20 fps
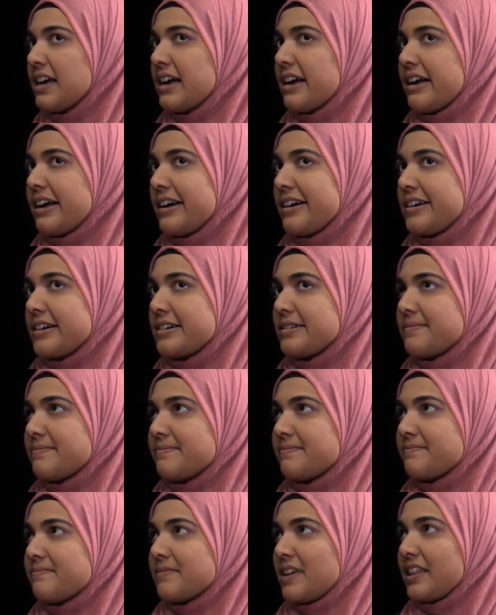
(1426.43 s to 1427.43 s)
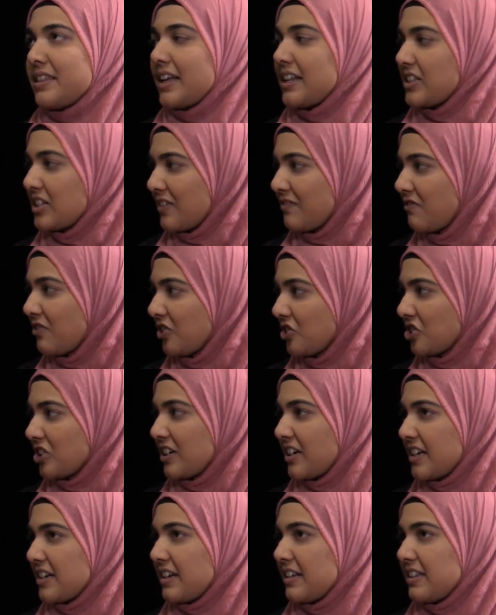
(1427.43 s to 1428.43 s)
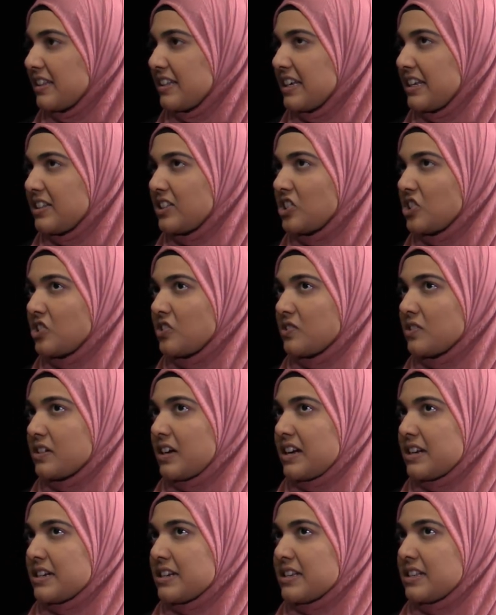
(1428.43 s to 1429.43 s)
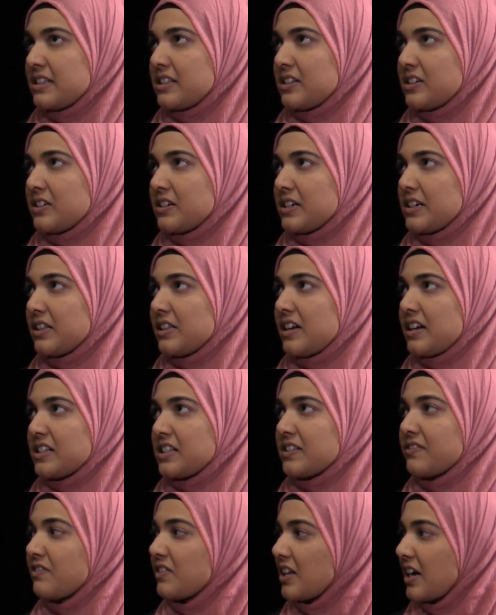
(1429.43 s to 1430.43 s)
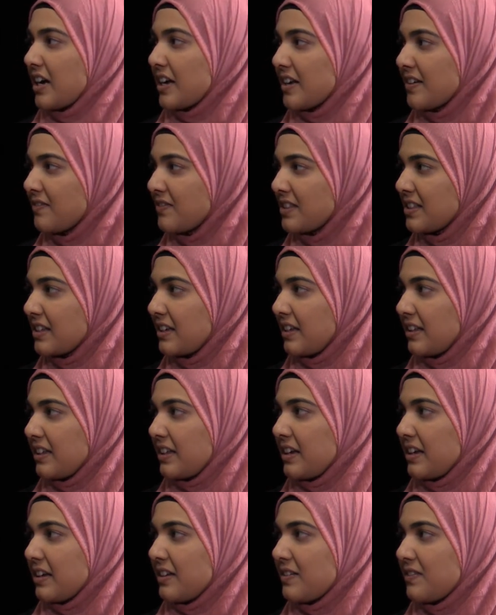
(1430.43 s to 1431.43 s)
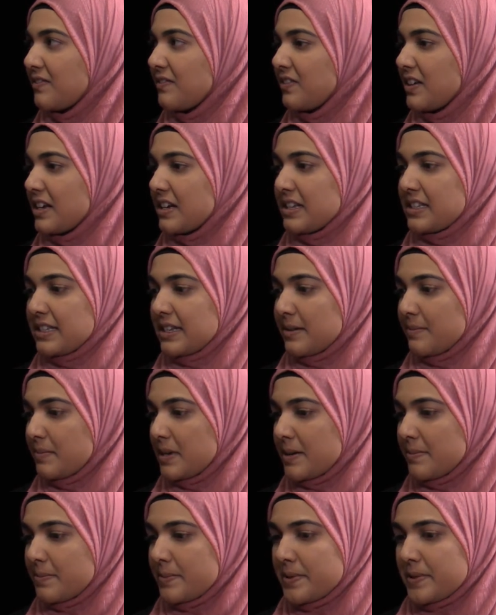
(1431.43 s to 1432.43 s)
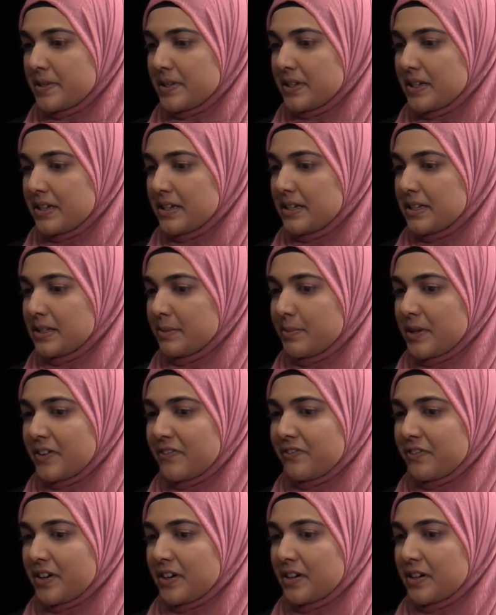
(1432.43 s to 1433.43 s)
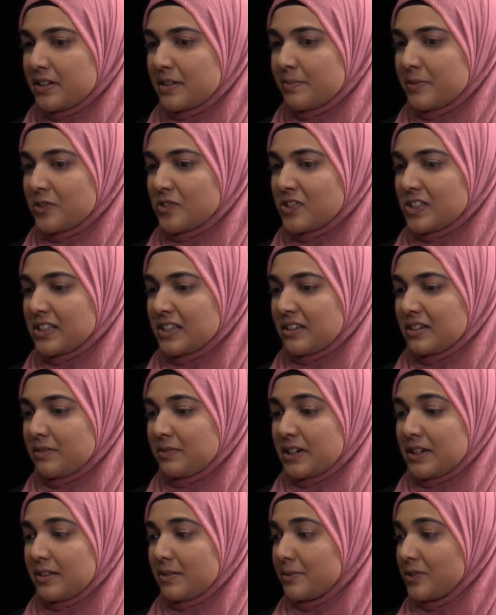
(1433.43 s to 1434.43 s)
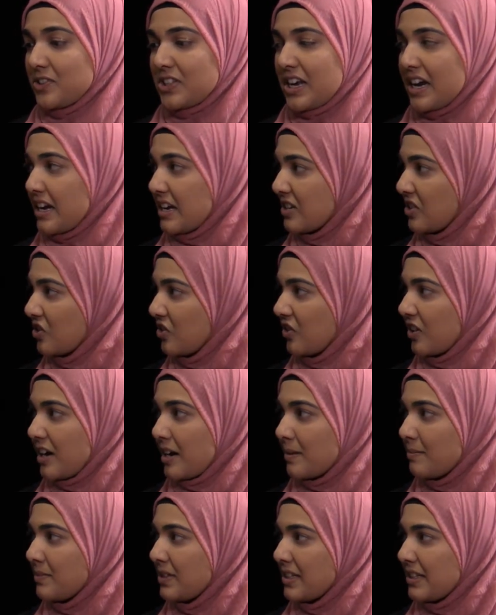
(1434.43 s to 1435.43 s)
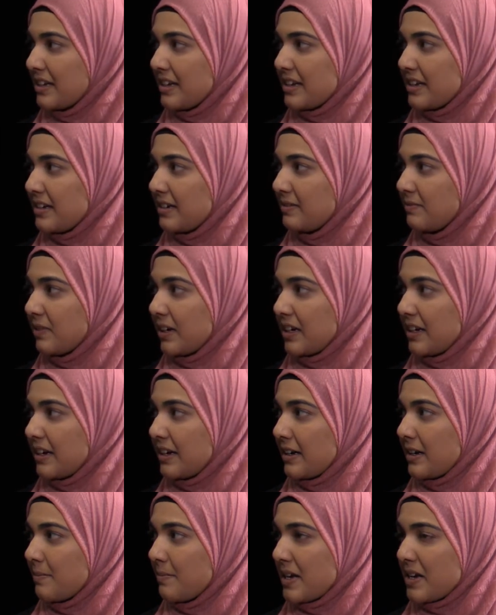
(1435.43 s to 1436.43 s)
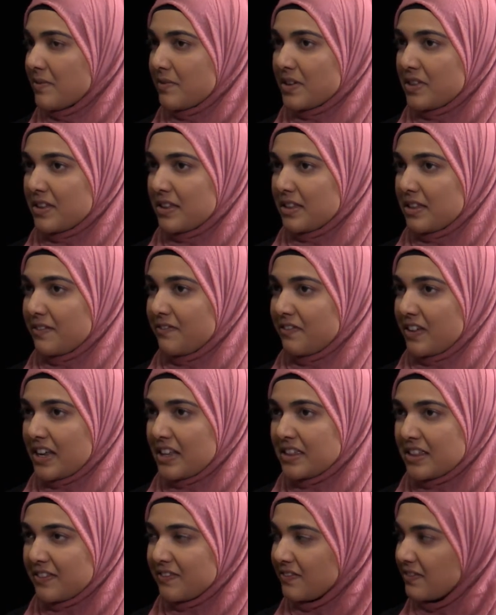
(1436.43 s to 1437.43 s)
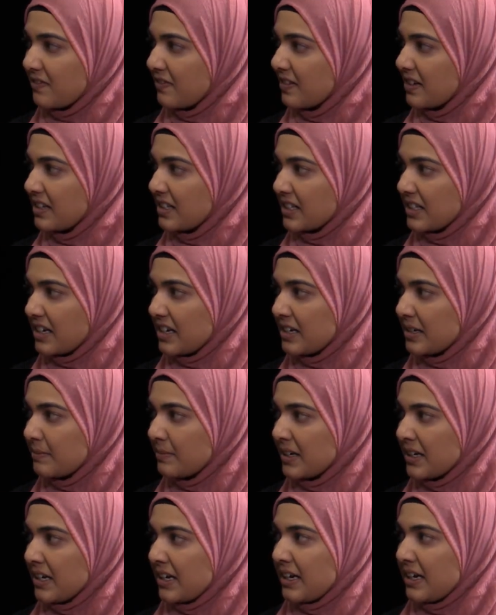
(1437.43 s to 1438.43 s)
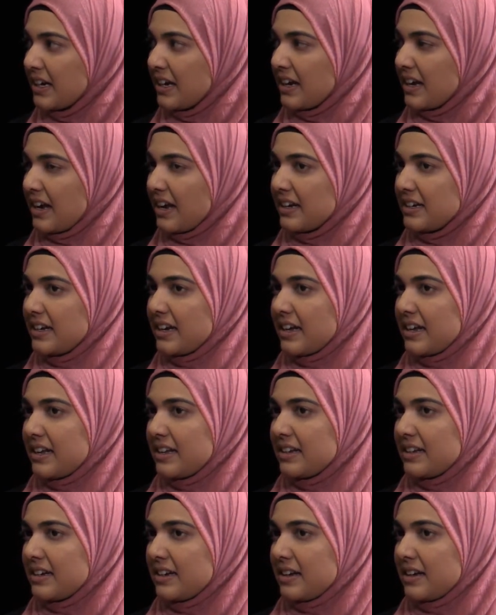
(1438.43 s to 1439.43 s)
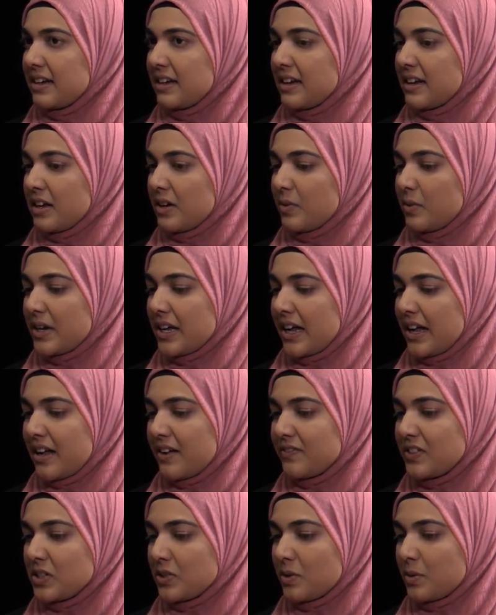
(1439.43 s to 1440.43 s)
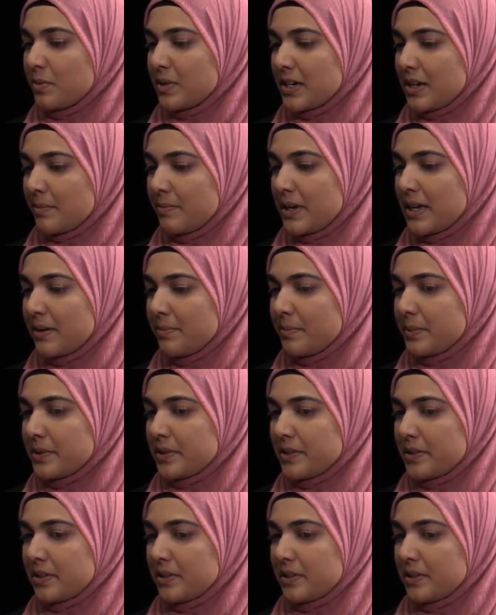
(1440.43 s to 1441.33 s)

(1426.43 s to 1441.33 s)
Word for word: um, and that's unfortunate. It leads to unnecessary loss of lives. Killing of innocent people is by far the most one of the most heinous crimes that one can commit within the faith of Islam. And yet, we have so many people